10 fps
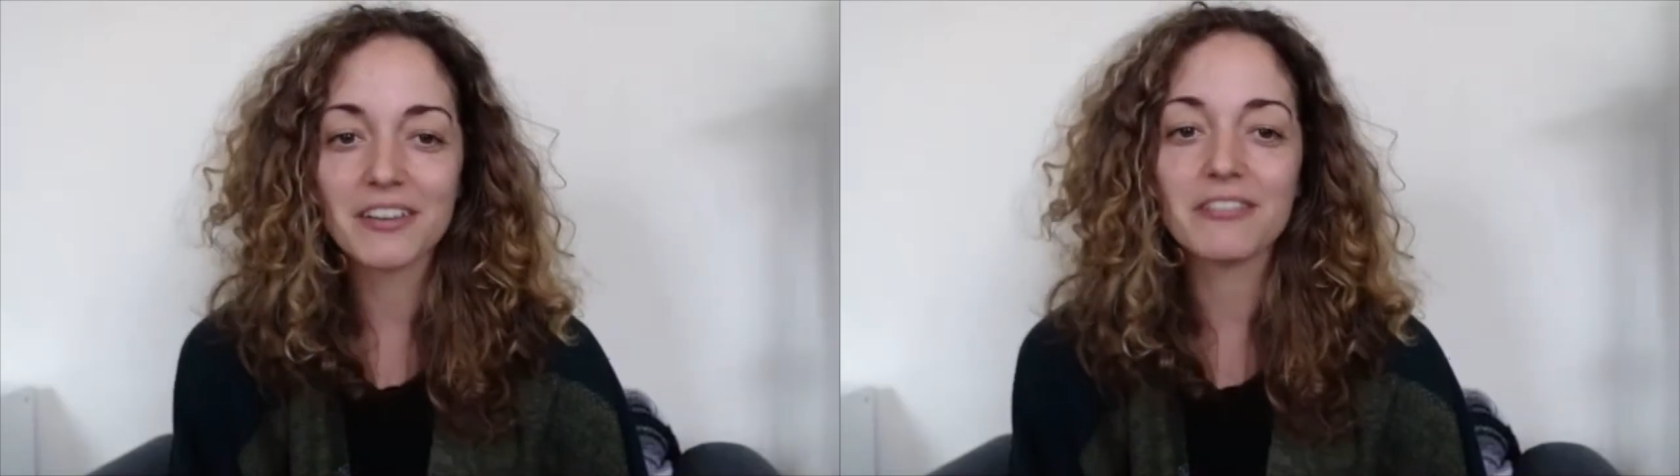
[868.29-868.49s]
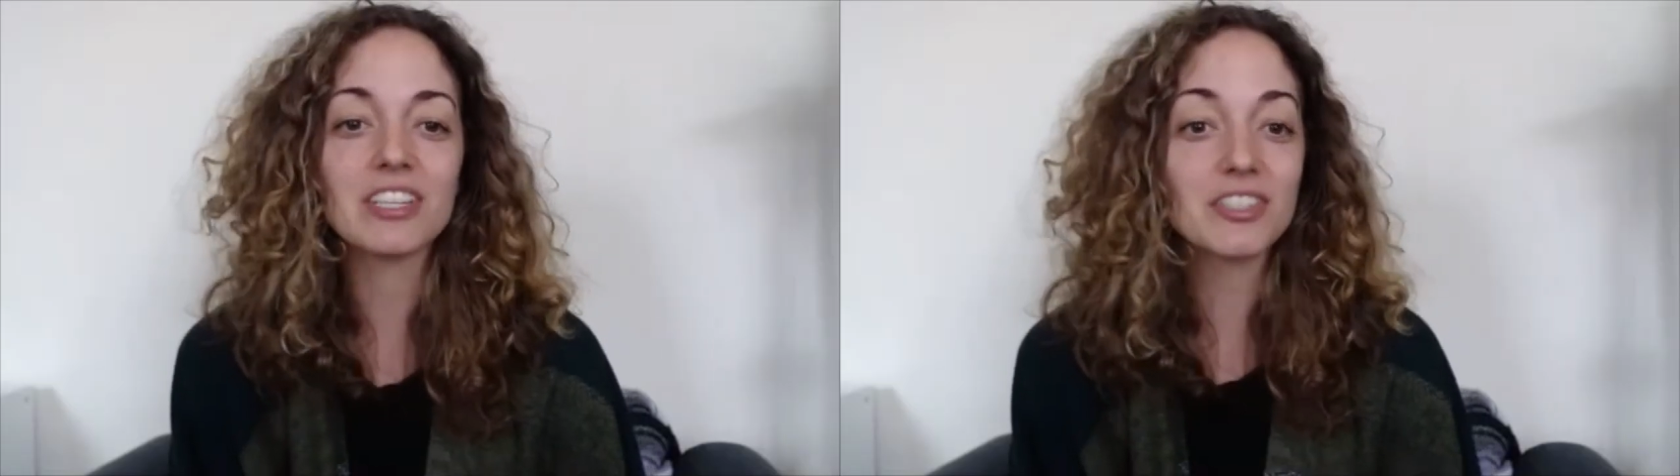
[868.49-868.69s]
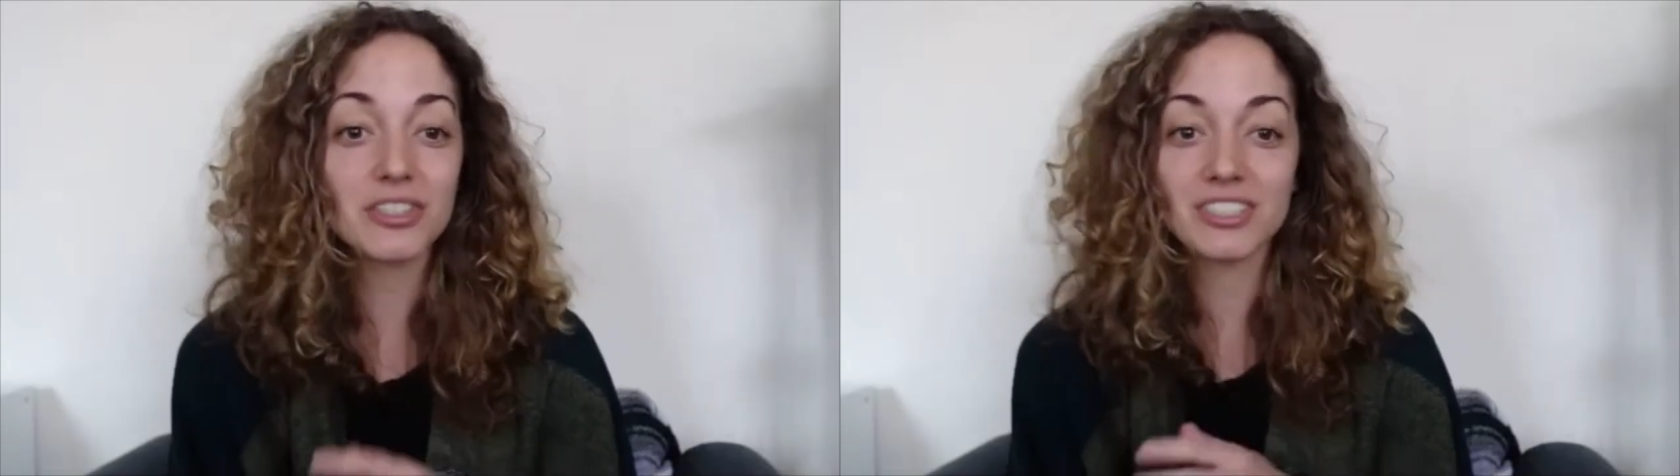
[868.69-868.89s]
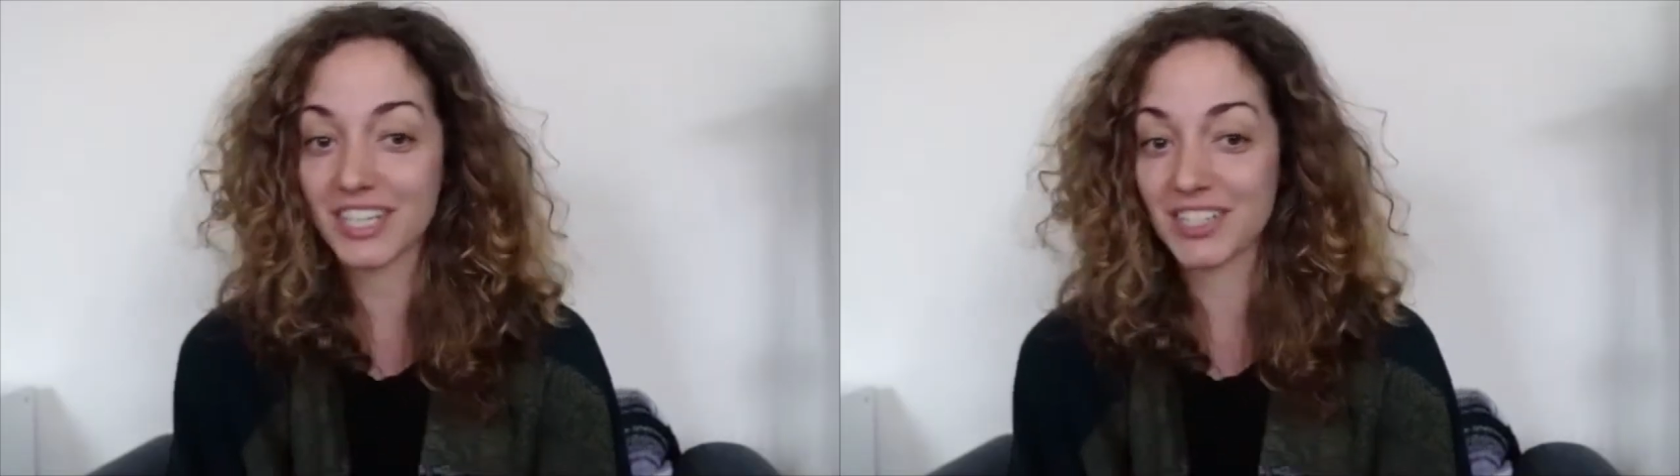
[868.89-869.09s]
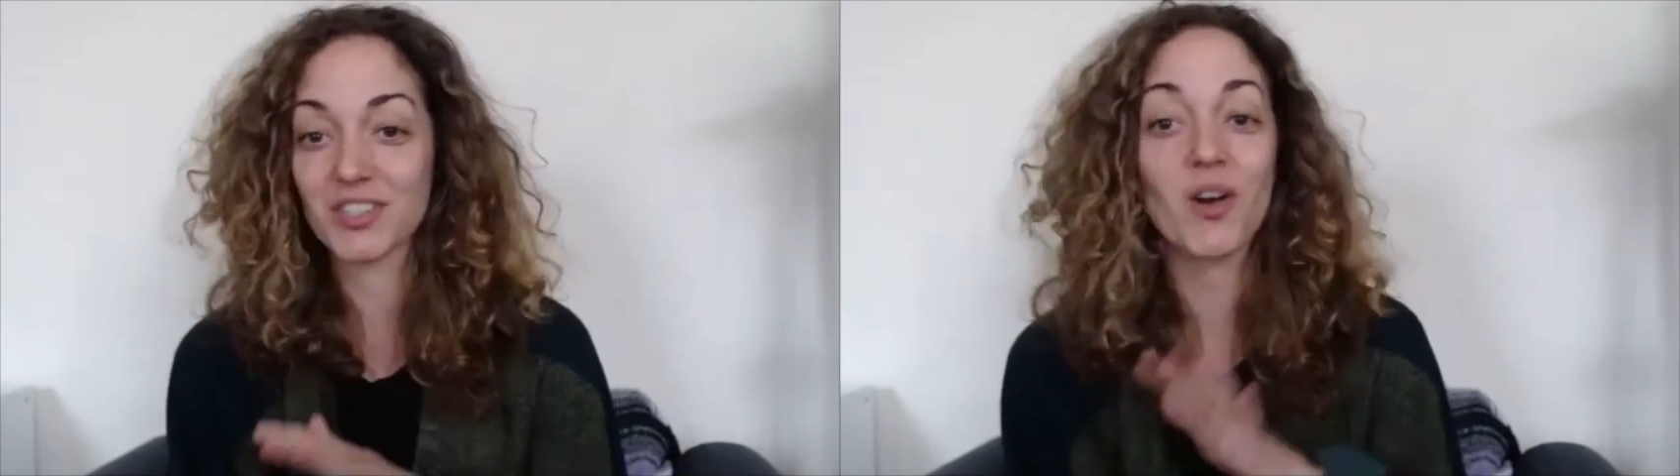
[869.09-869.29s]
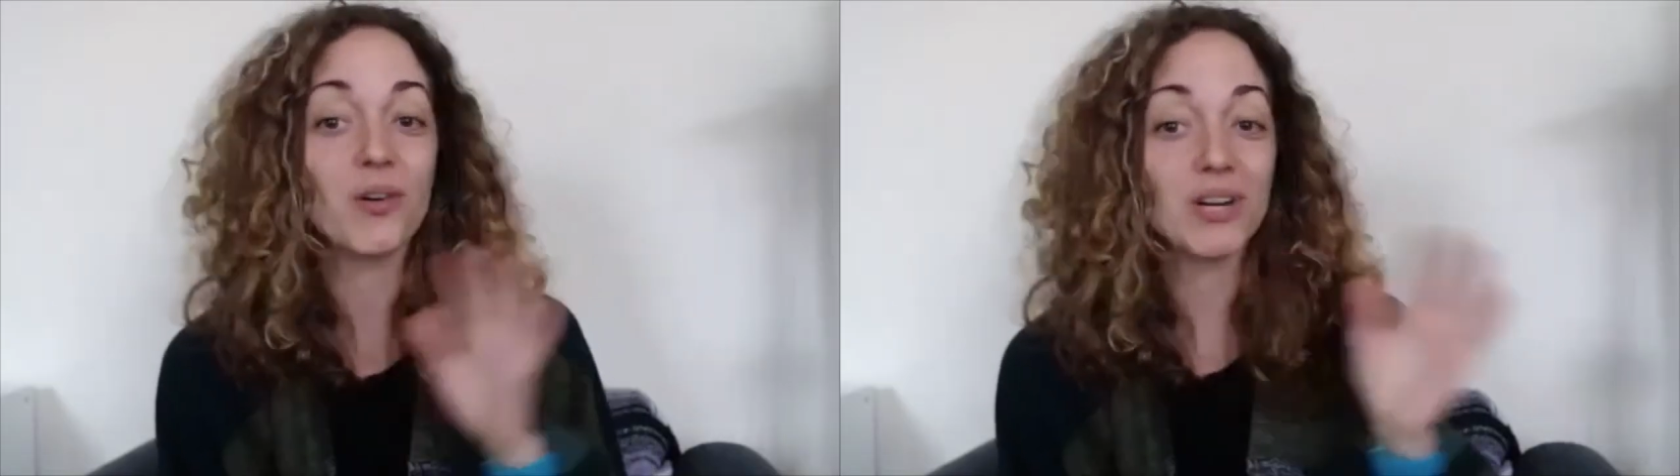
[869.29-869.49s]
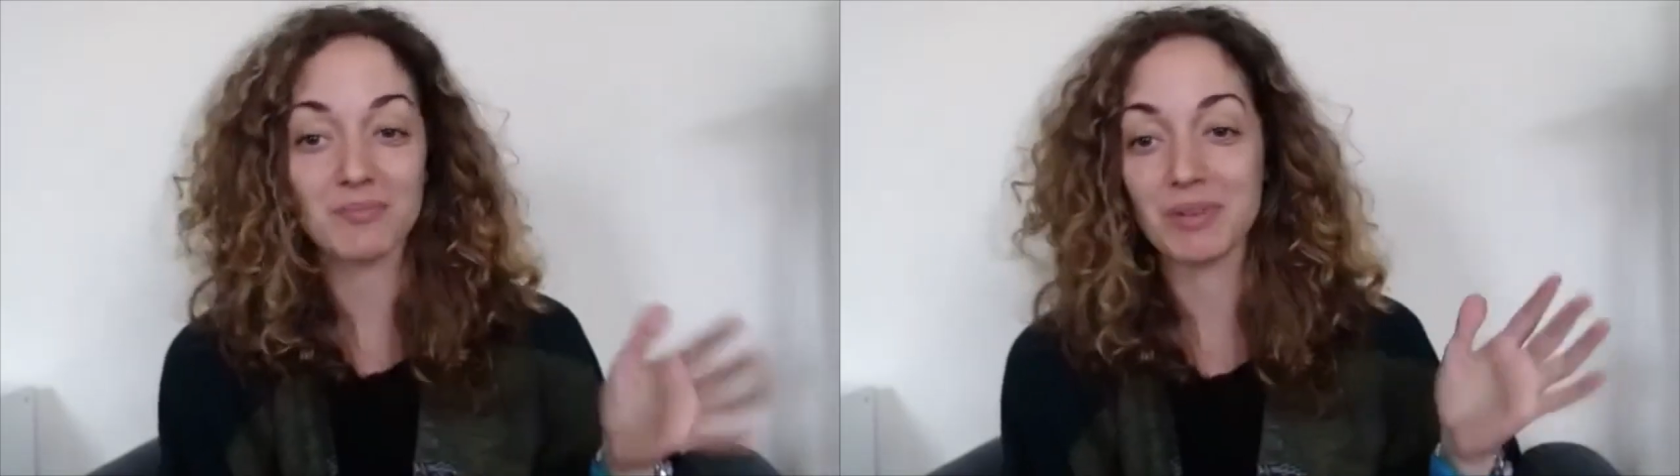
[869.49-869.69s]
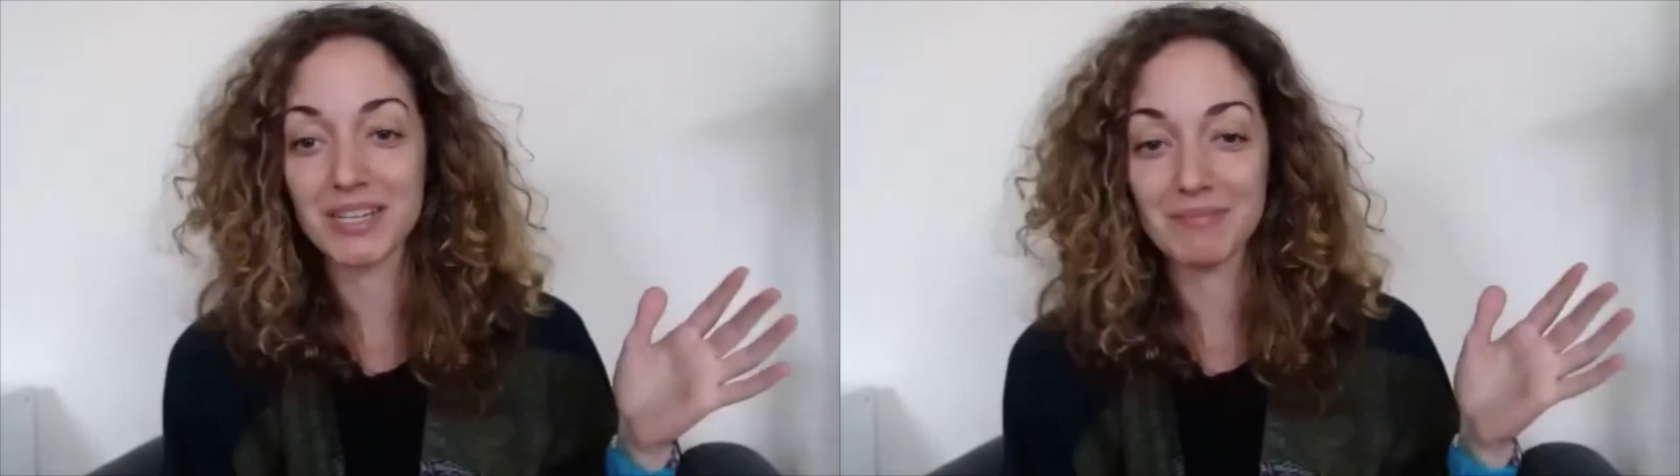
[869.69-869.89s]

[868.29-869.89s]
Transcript: Physical touch has always been my